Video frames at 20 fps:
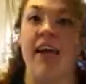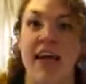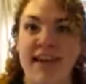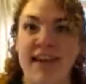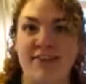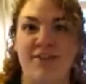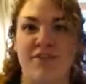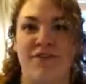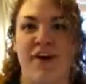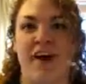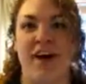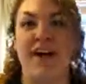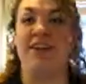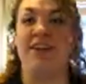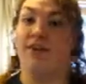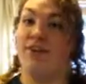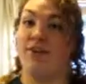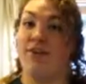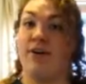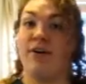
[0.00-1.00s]
it's fun.
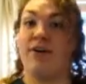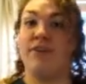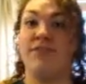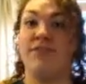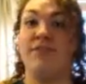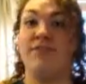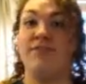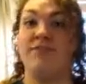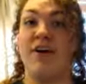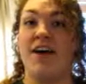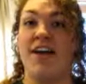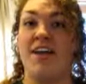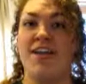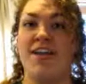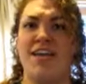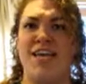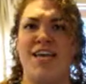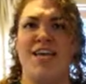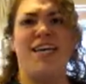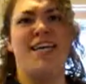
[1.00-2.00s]
You know what else is fun?
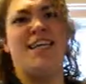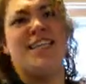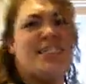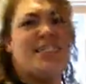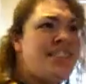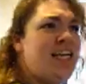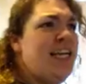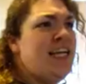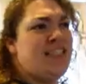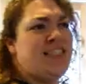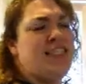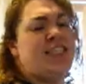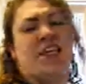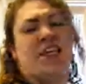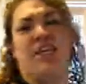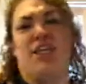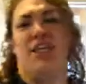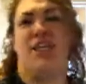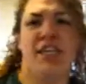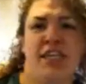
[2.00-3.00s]
Dancing
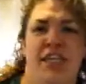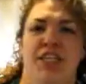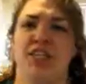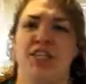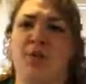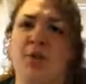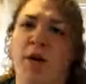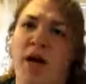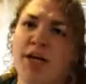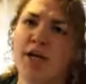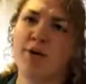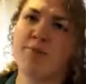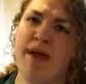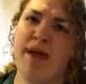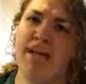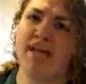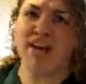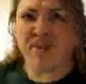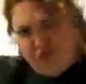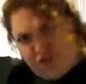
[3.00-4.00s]
in your kitchen while you're
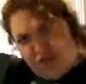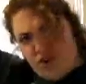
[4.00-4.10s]
making